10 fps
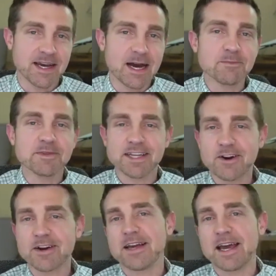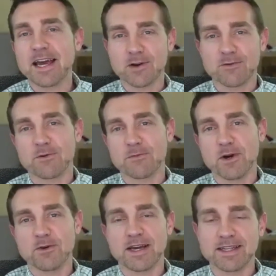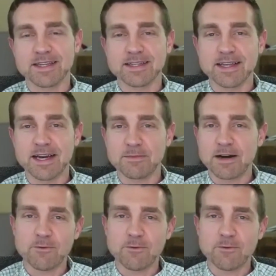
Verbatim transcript: I'm Darren, head of remote at GitLab.